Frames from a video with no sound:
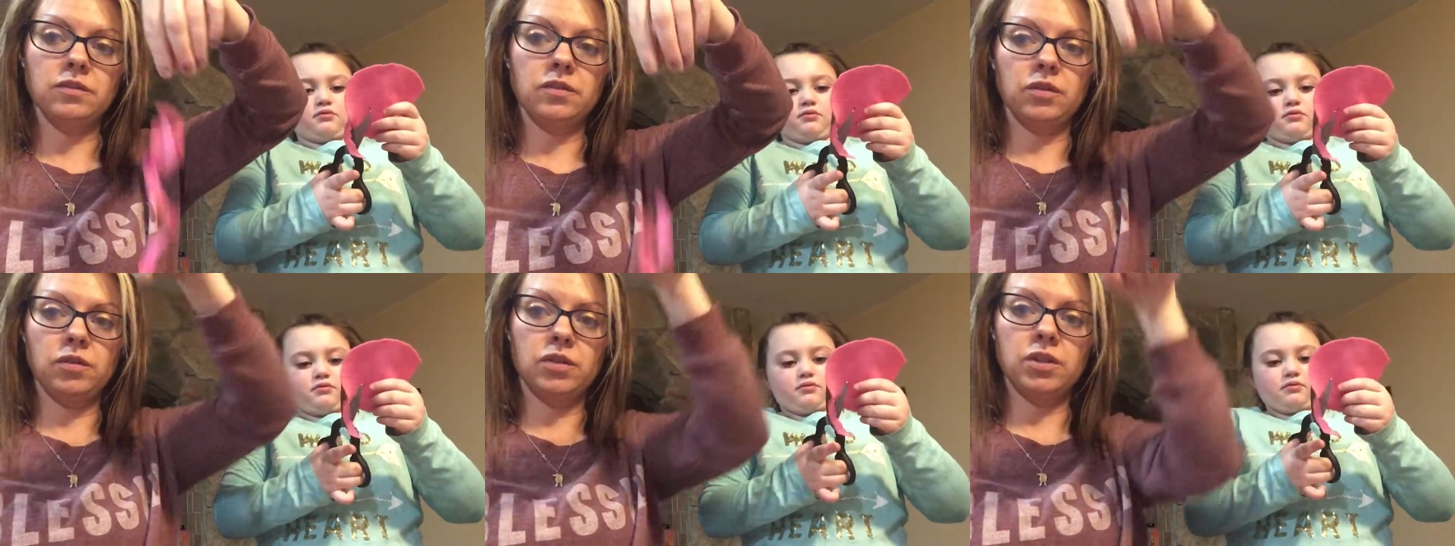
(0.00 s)

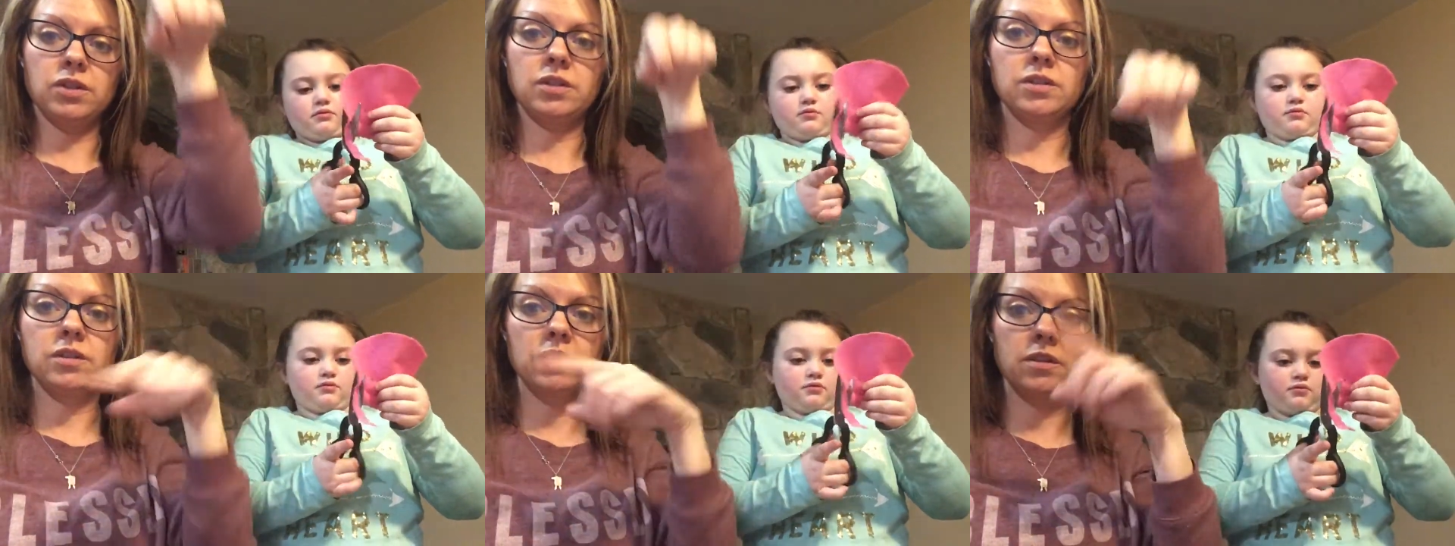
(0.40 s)
Speaker 1: So you
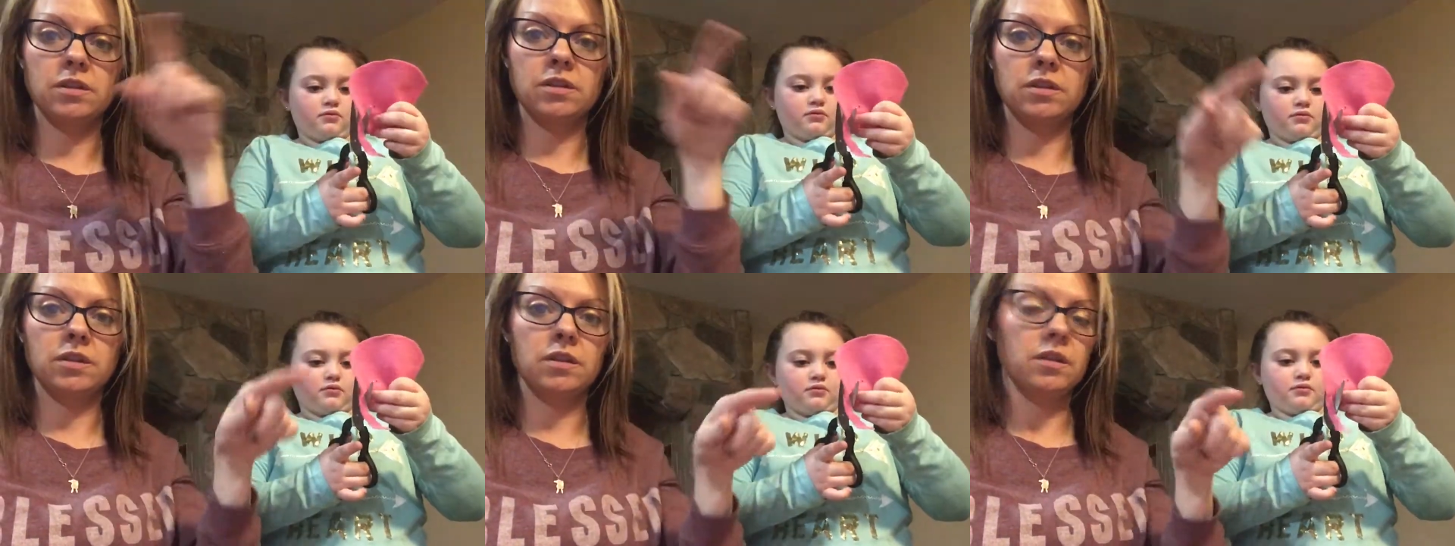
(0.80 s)
just,
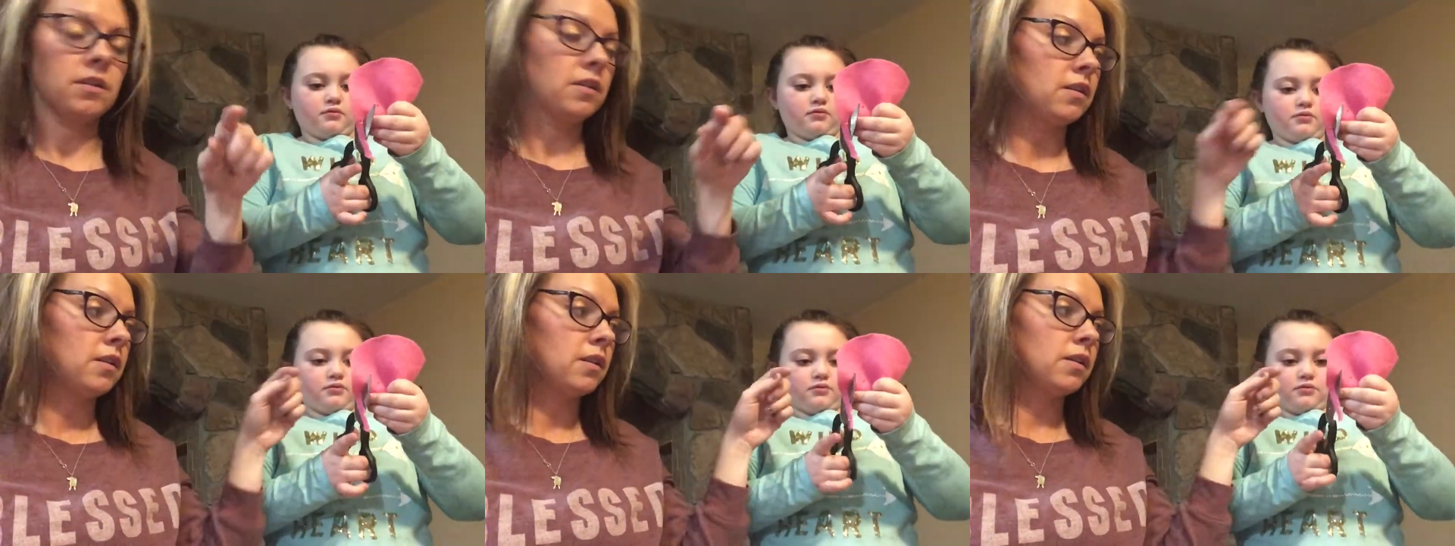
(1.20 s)

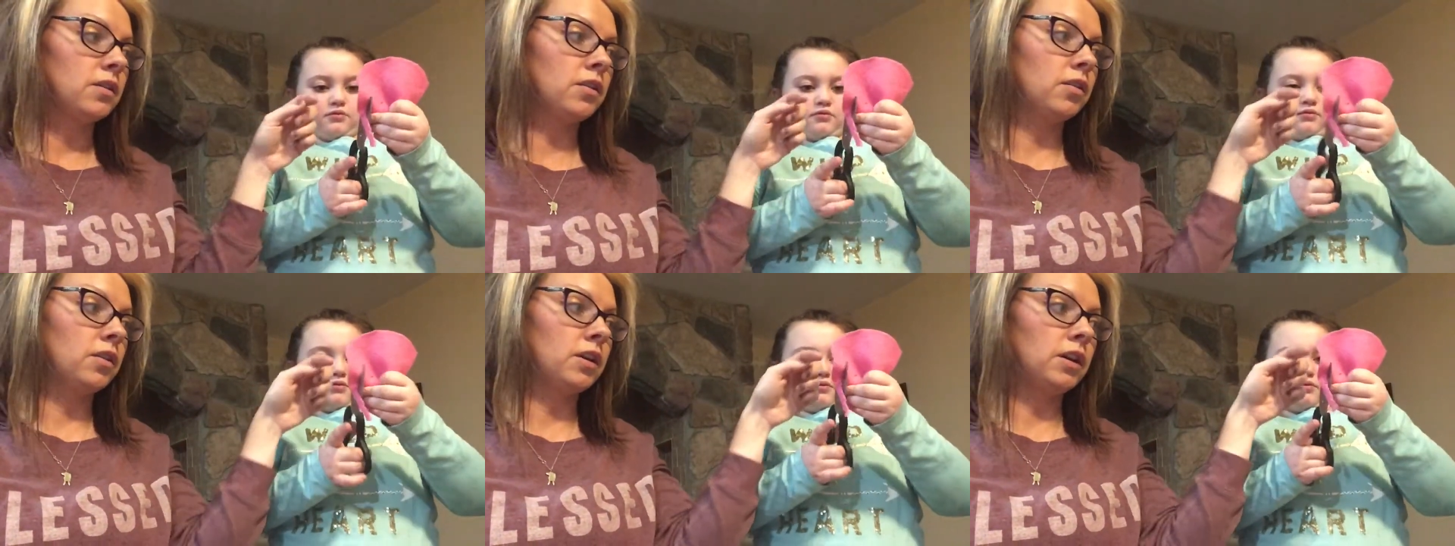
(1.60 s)

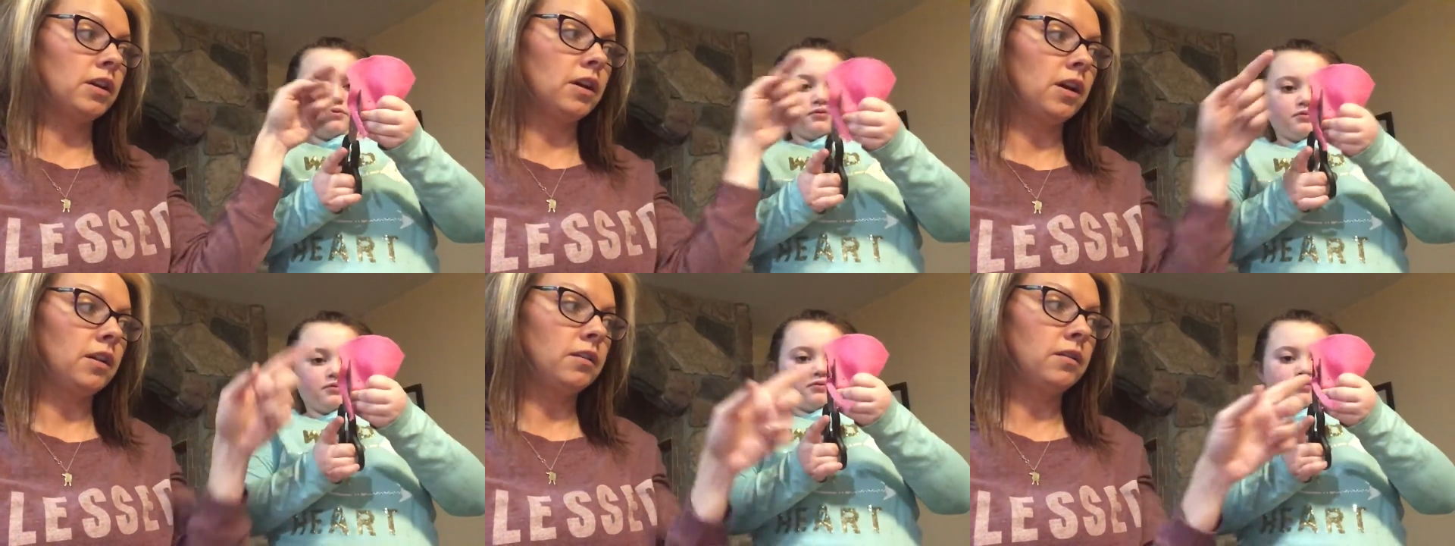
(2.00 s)
you're gonna
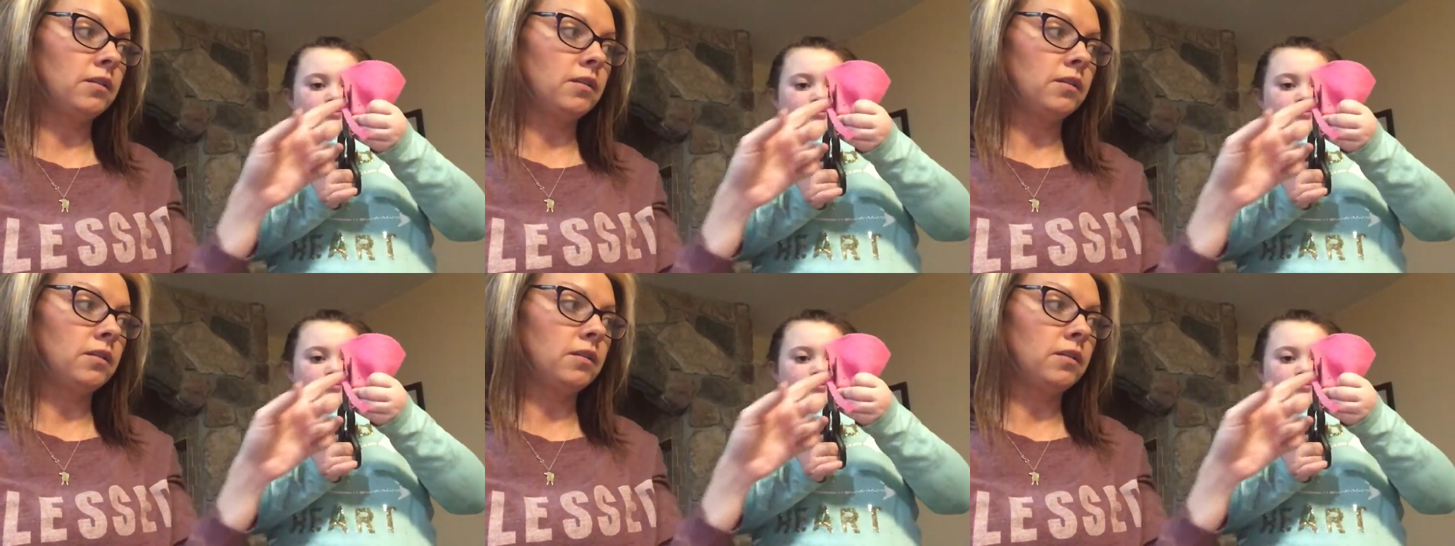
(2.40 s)
cut